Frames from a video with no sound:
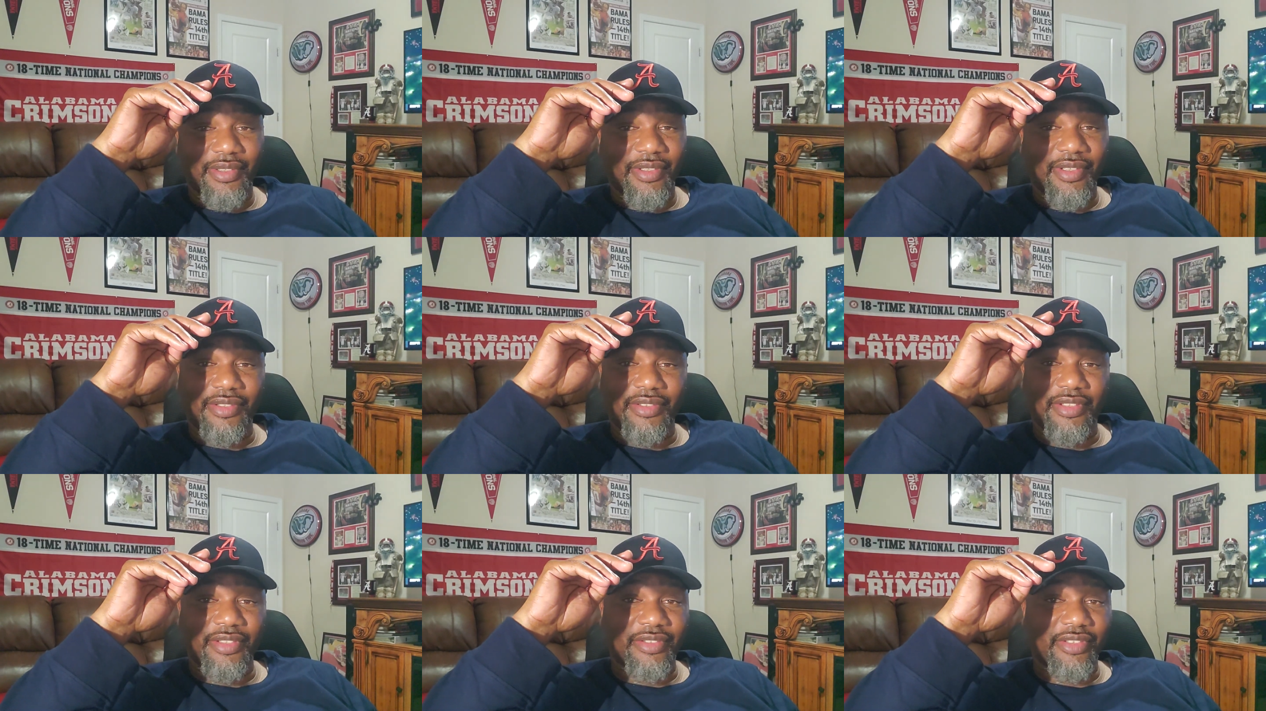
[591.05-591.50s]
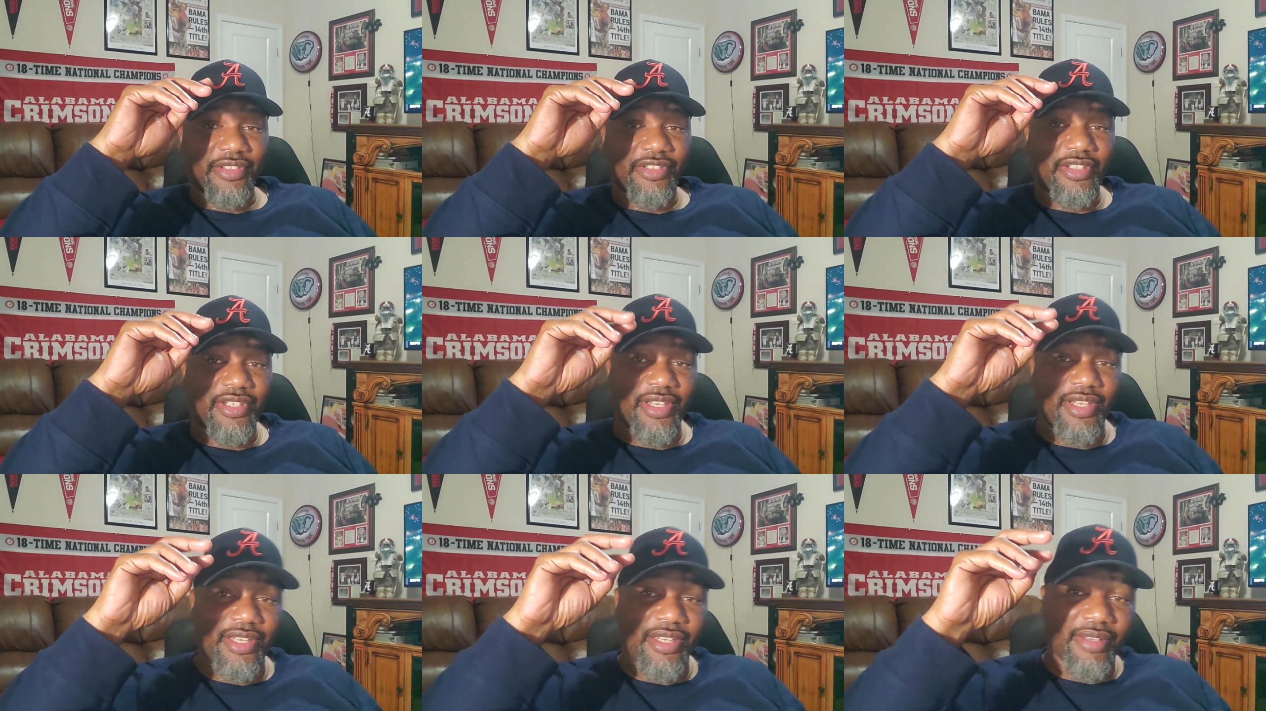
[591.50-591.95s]
This is a
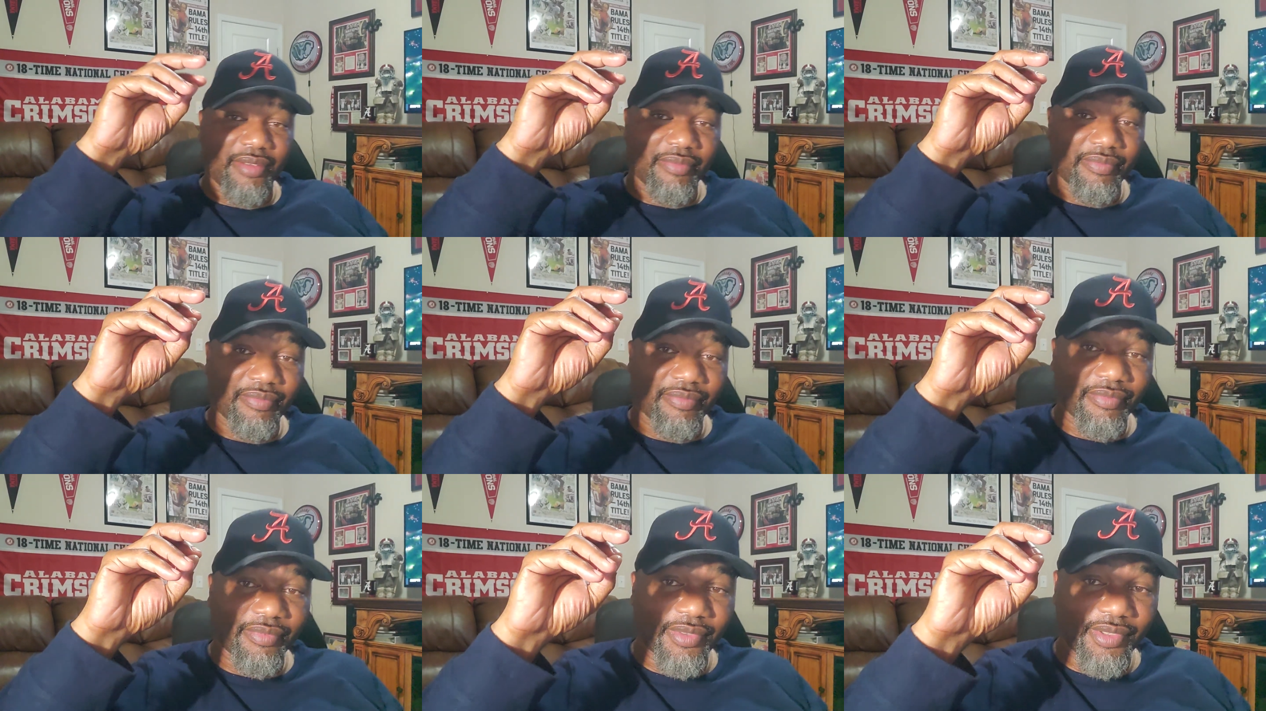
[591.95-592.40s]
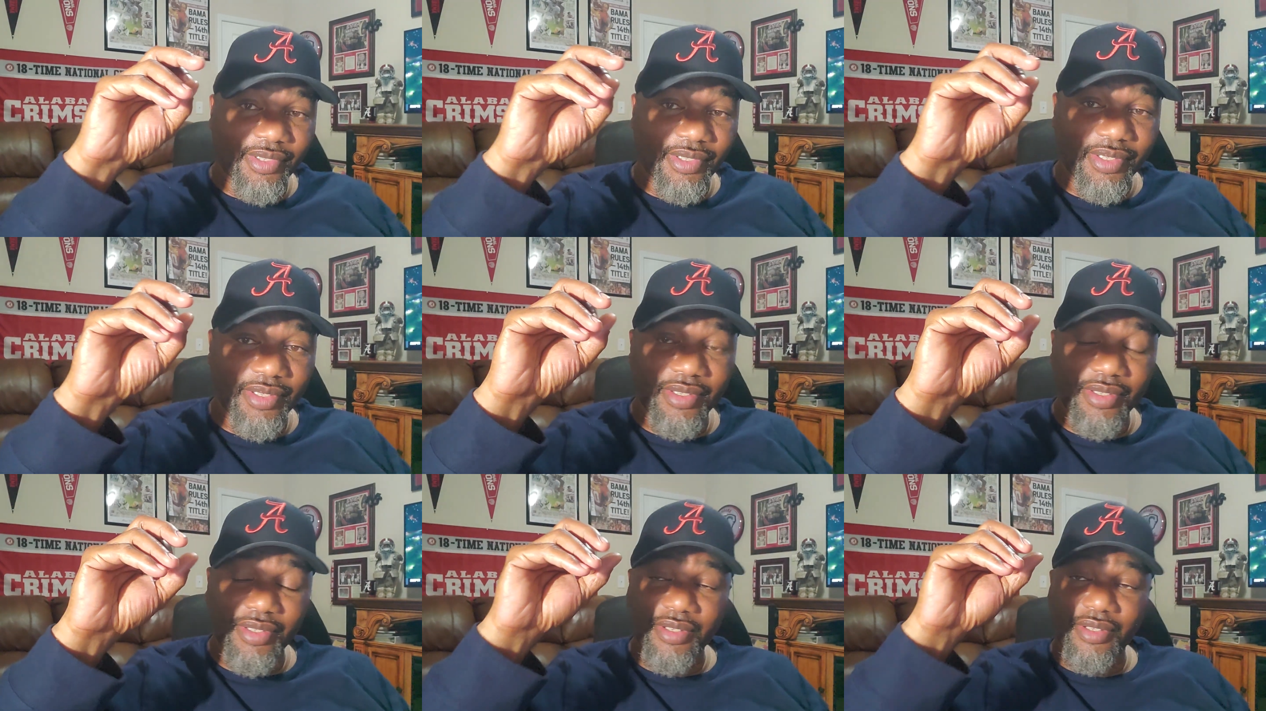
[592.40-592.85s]
shame.
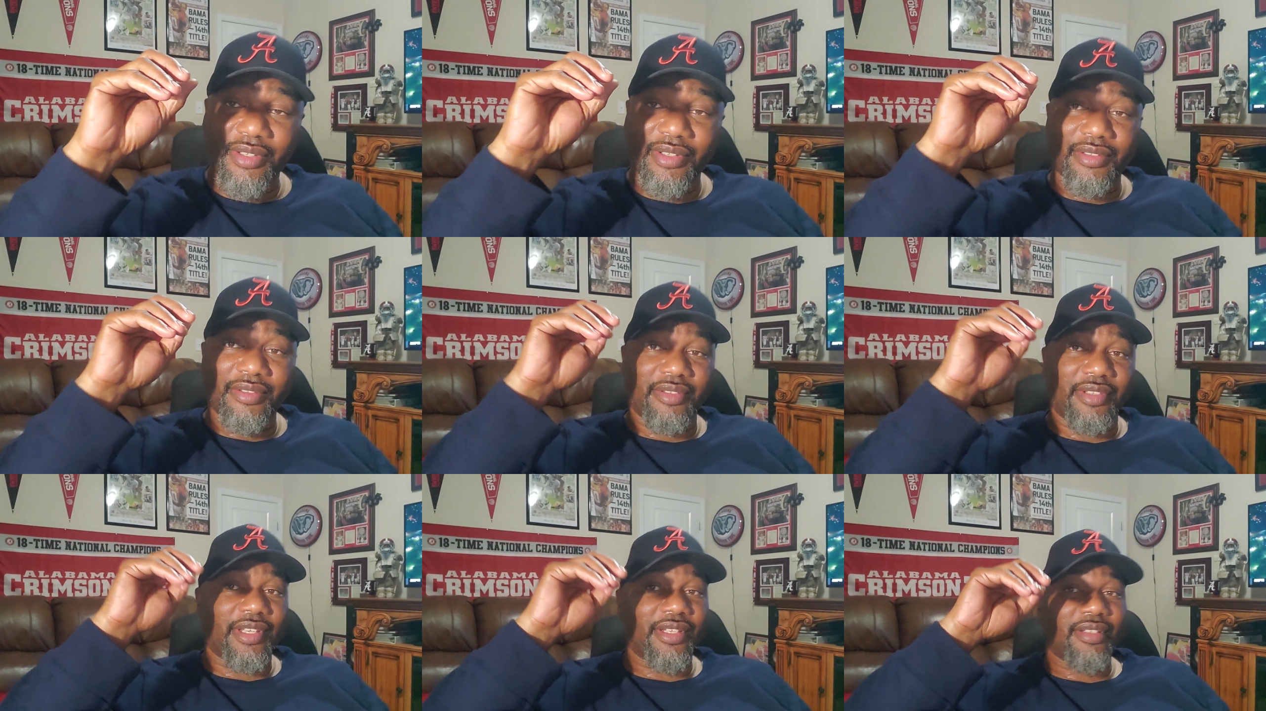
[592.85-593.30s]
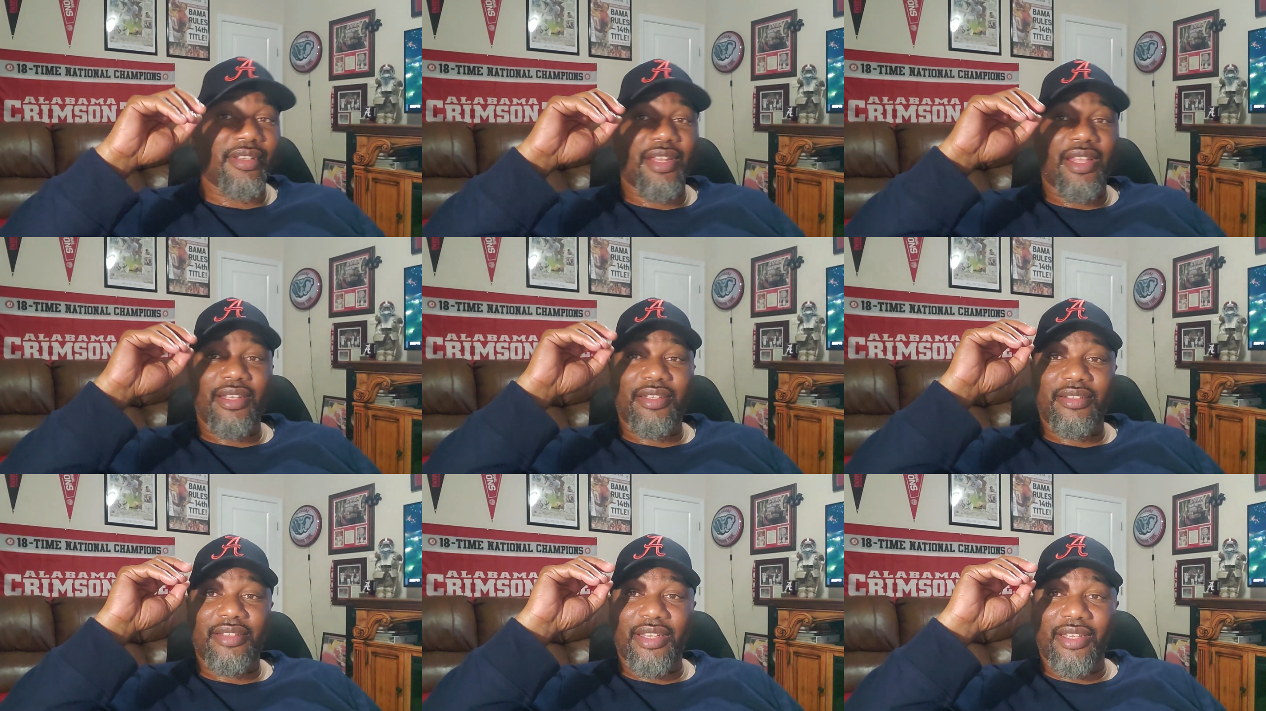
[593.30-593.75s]
Just
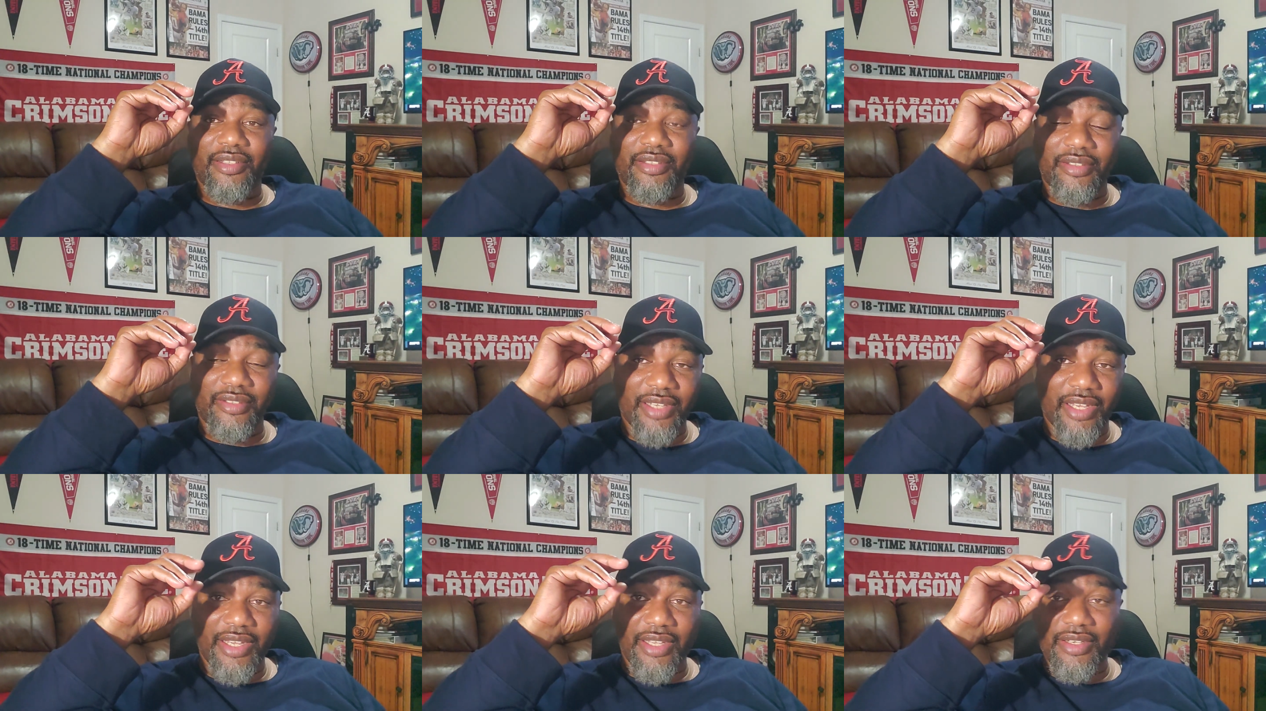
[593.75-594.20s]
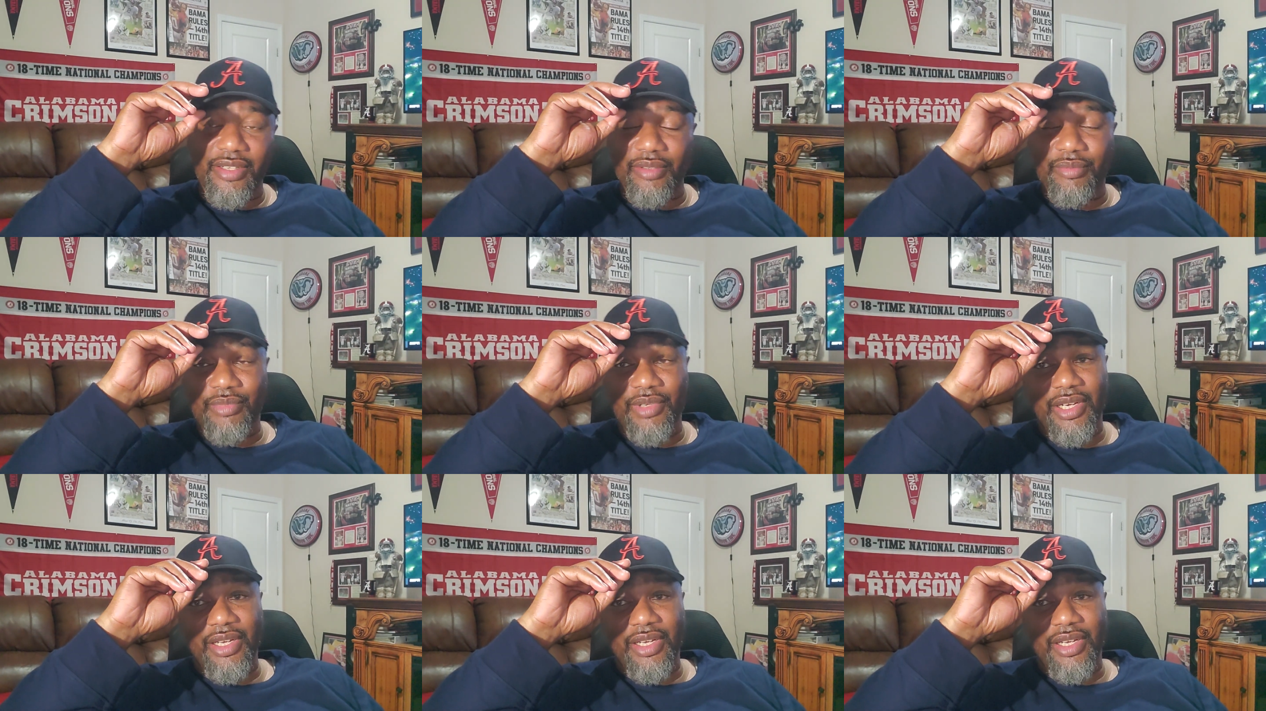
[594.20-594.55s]
like Texas A&M,